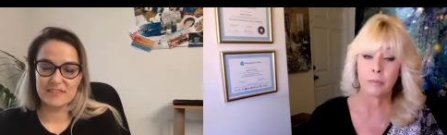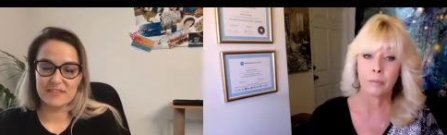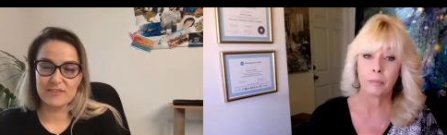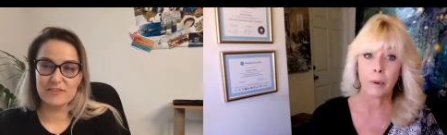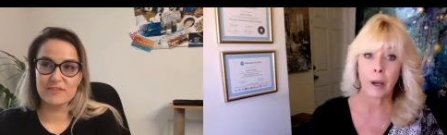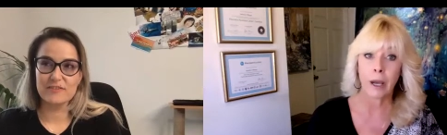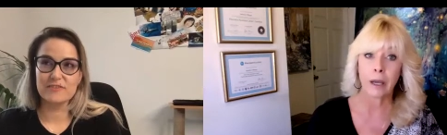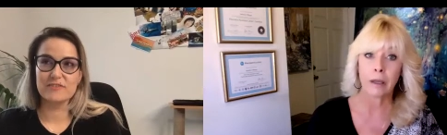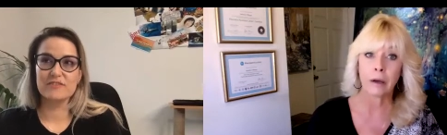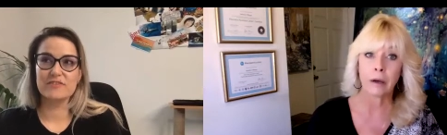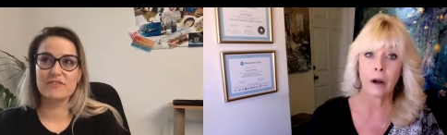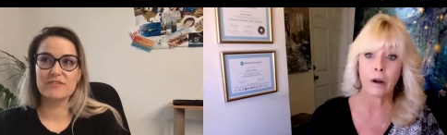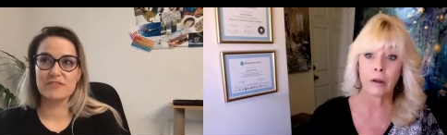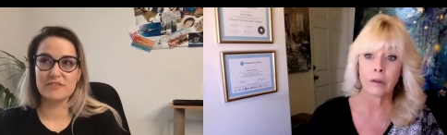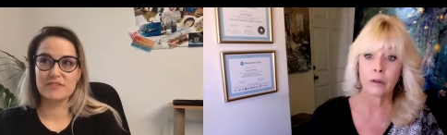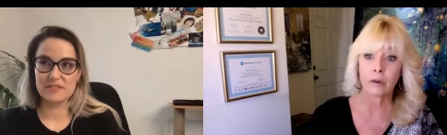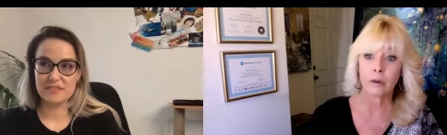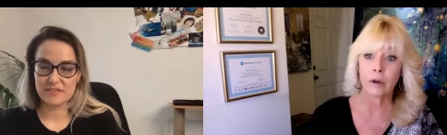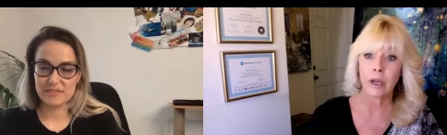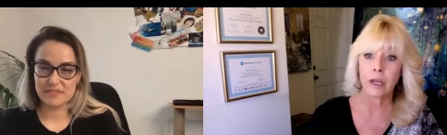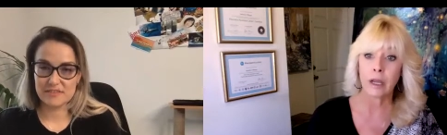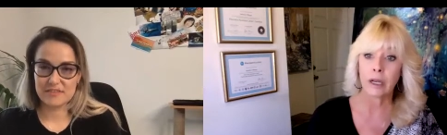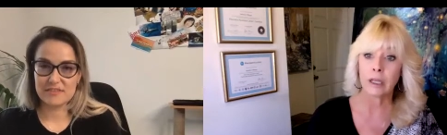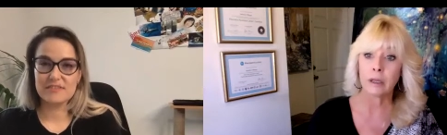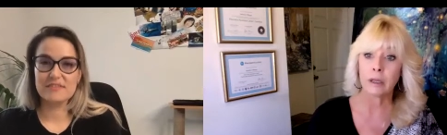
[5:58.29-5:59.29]
Speaker 1: but are
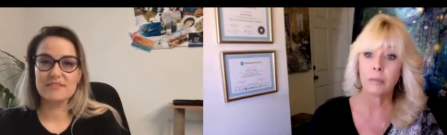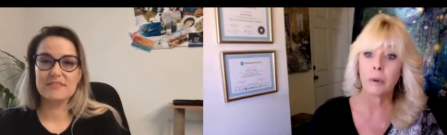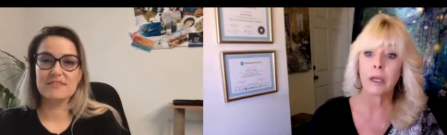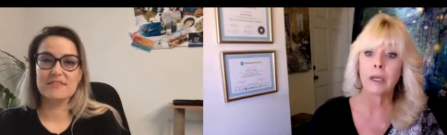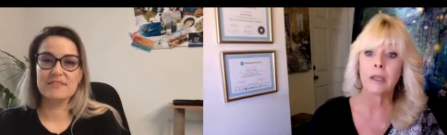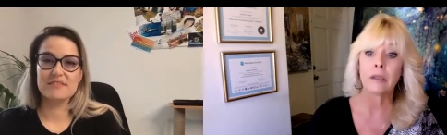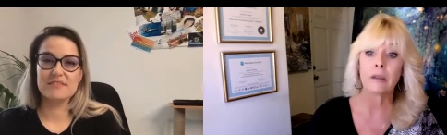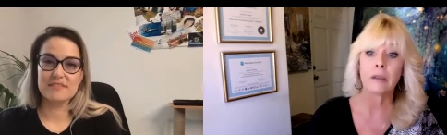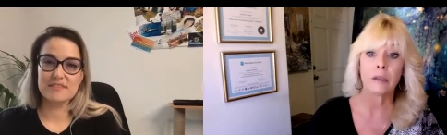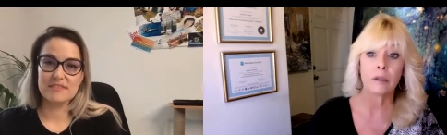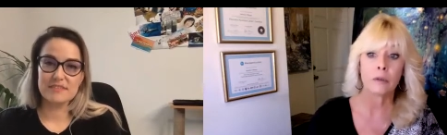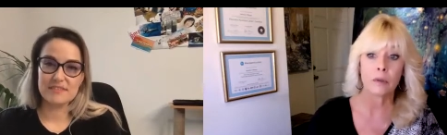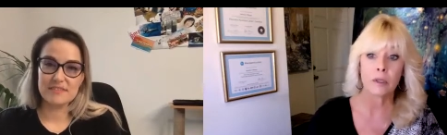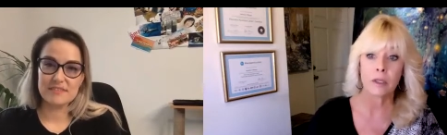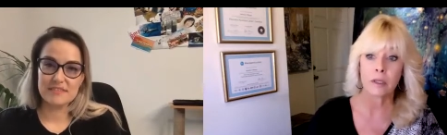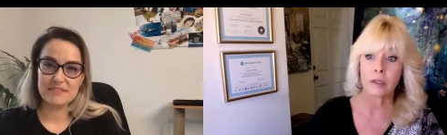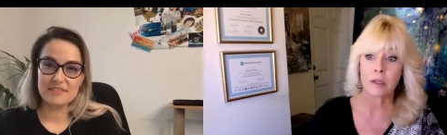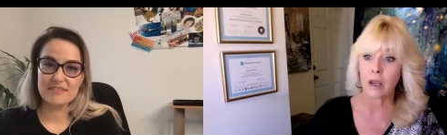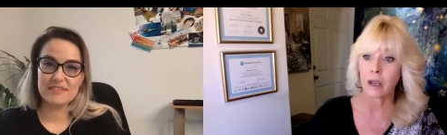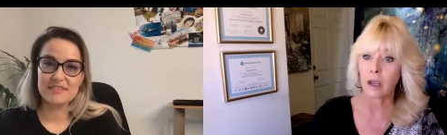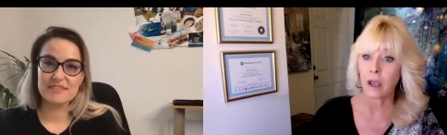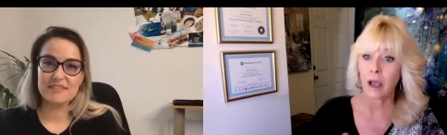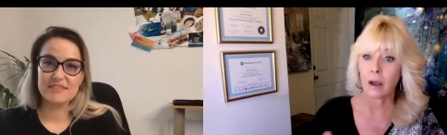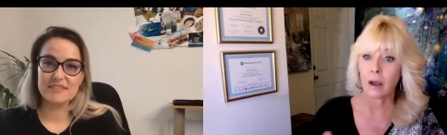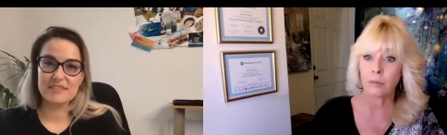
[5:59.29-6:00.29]
there anybody that you would
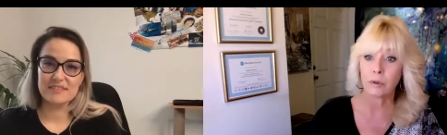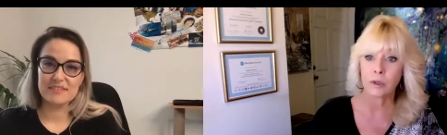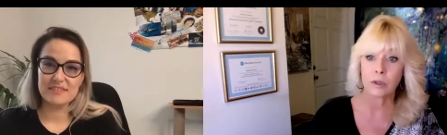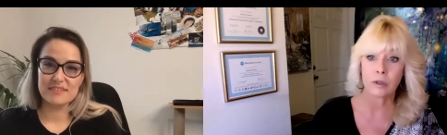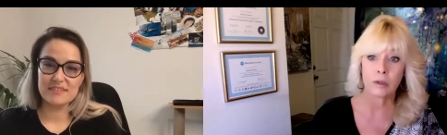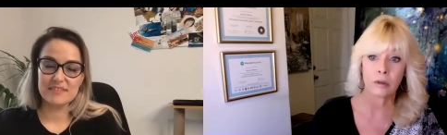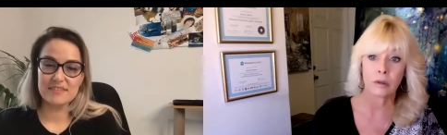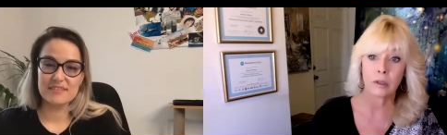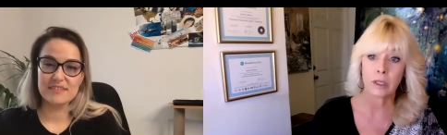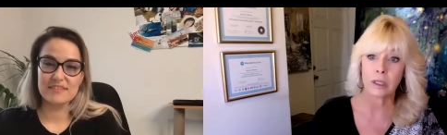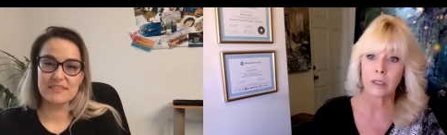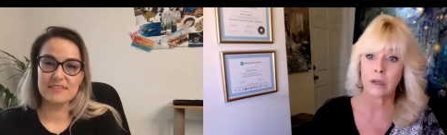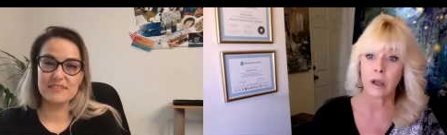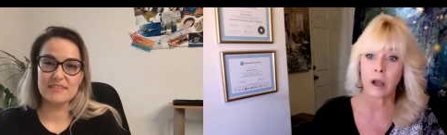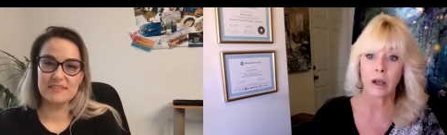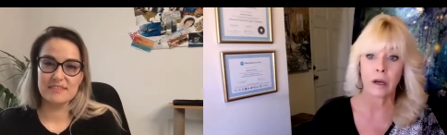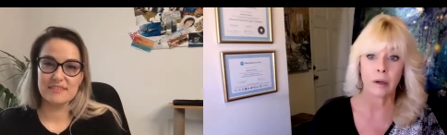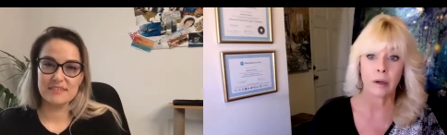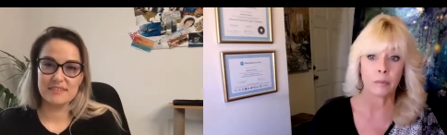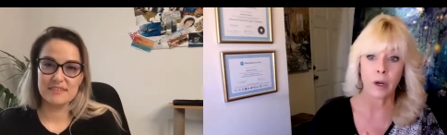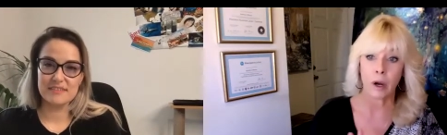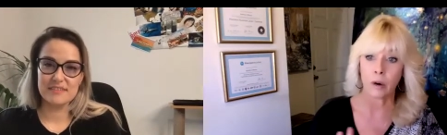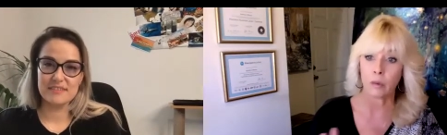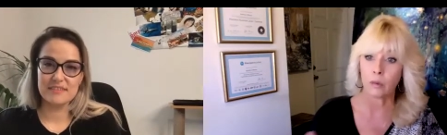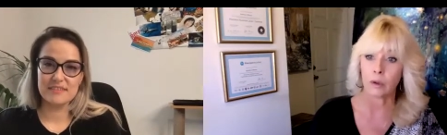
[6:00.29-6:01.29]
say, absolutely not,
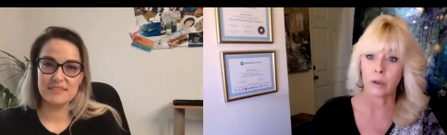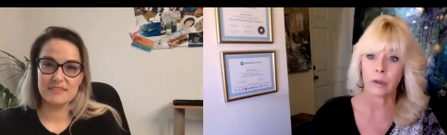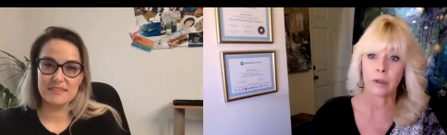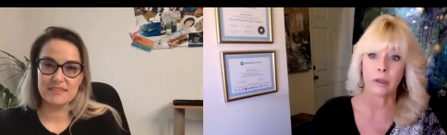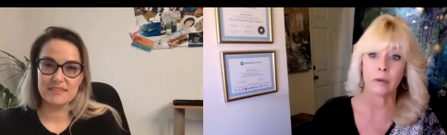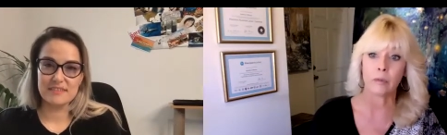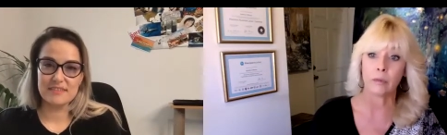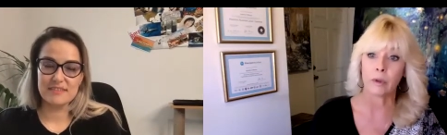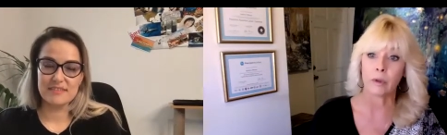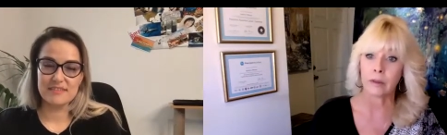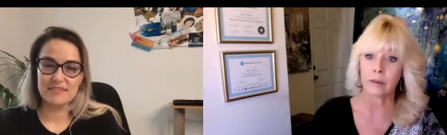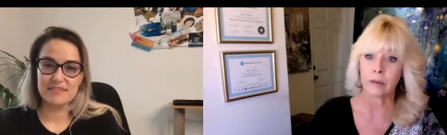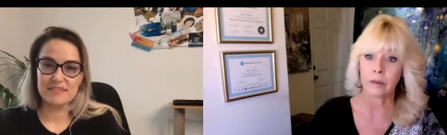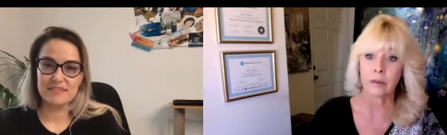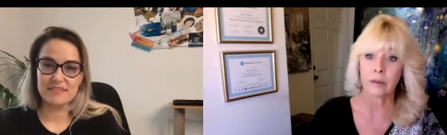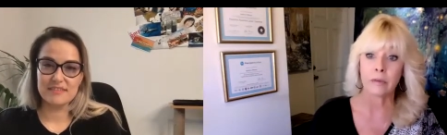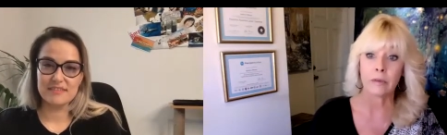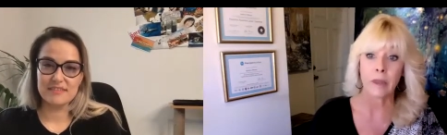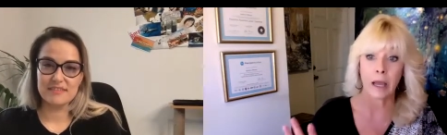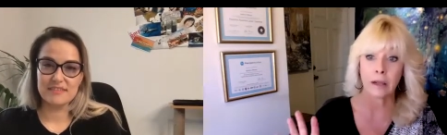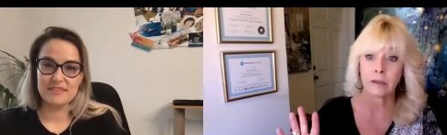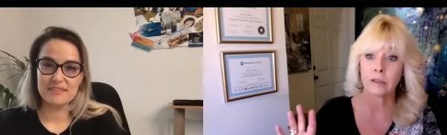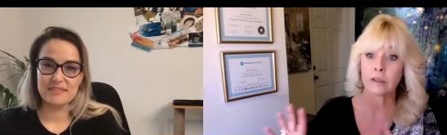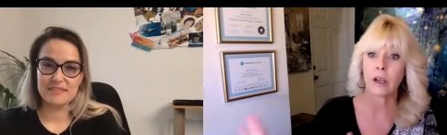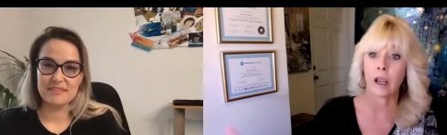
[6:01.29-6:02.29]
I'm not working with
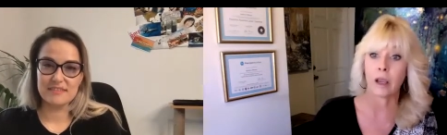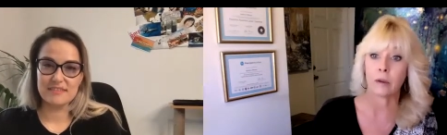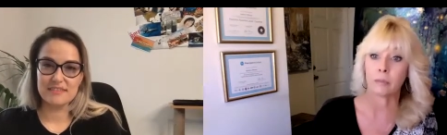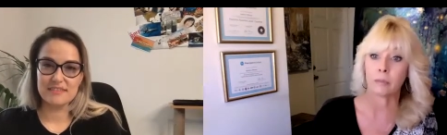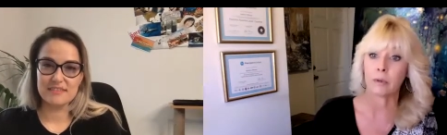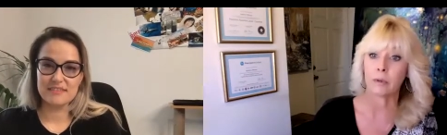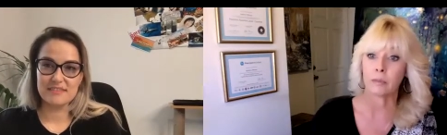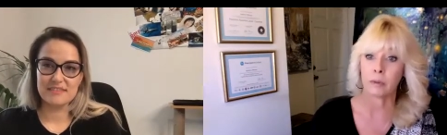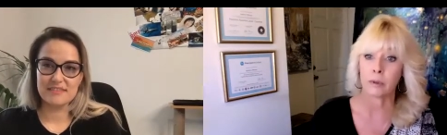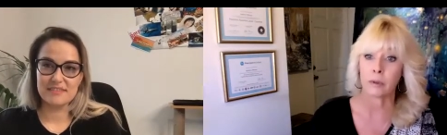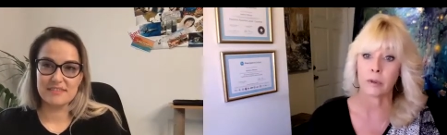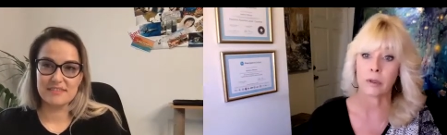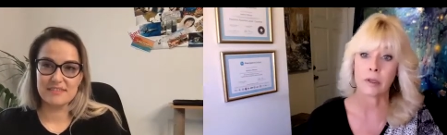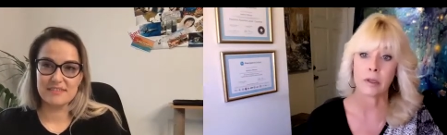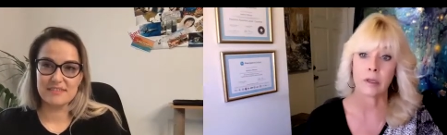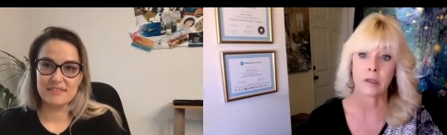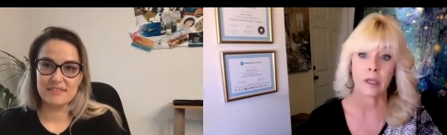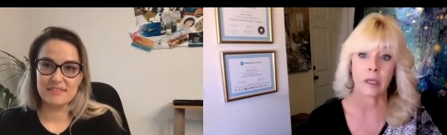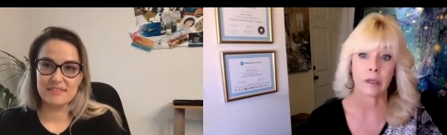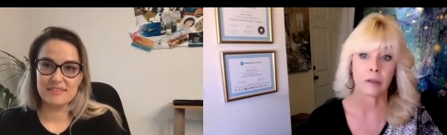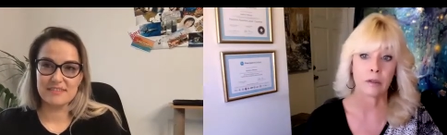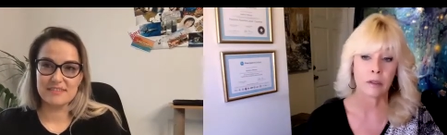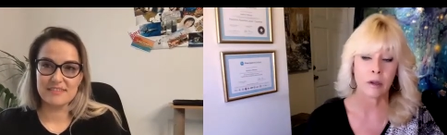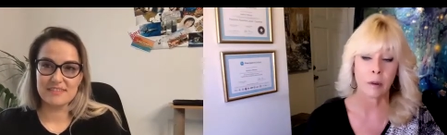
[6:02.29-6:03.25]
that type of person, like